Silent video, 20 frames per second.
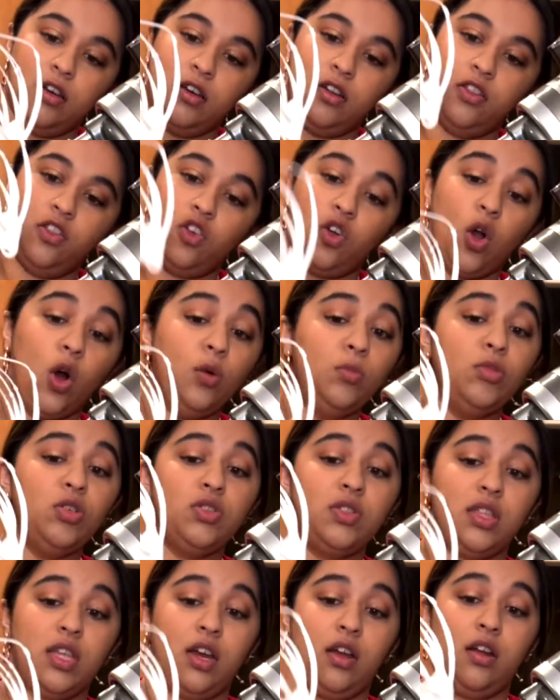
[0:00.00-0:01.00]
they're
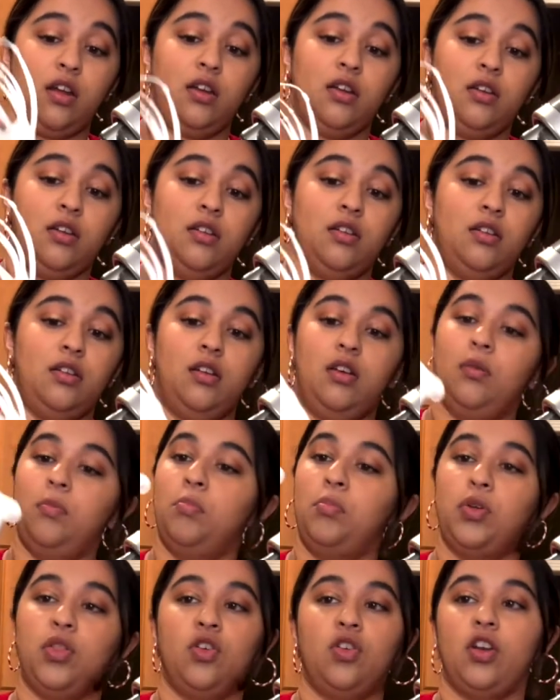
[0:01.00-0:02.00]
almost there,
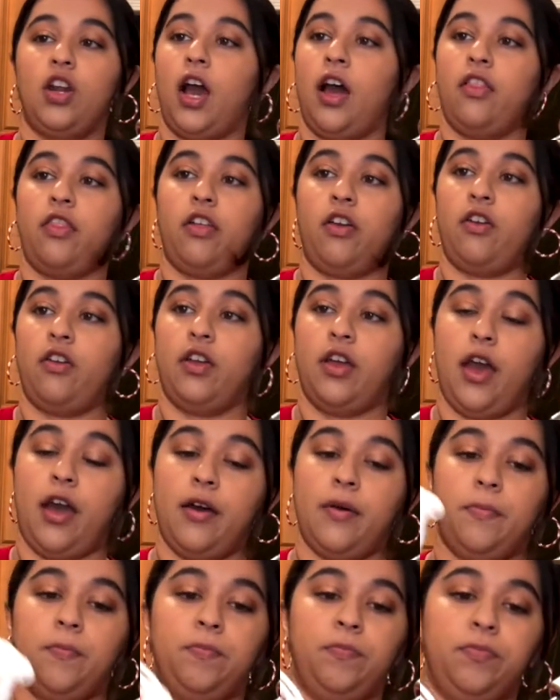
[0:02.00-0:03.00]
but they're not there yet.
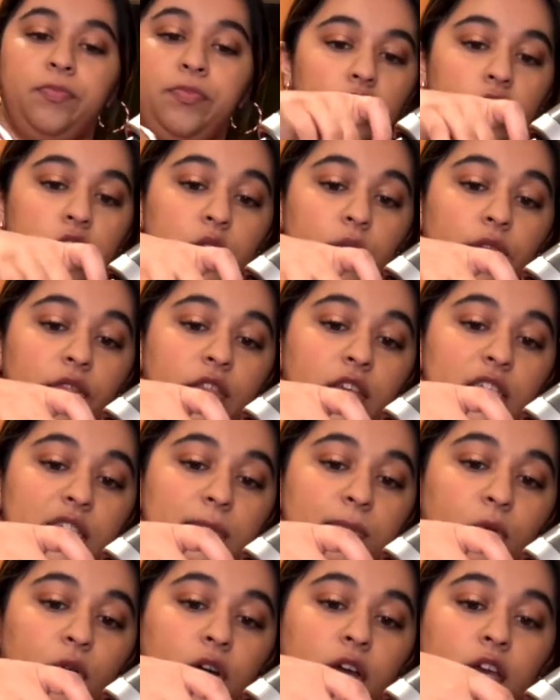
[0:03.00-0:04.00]
So at this
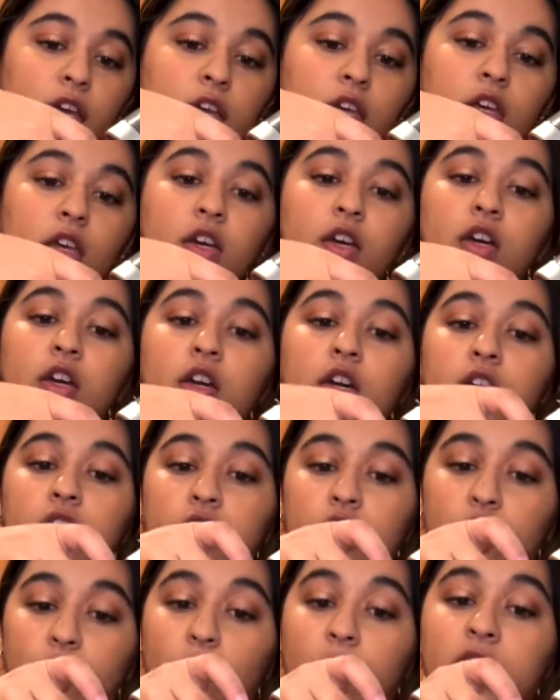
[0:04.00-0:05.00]
point,
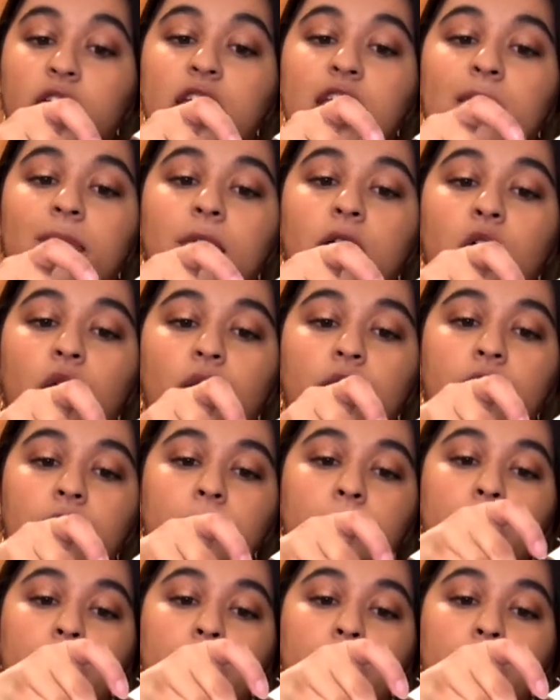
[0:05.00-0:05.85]
you want to keep going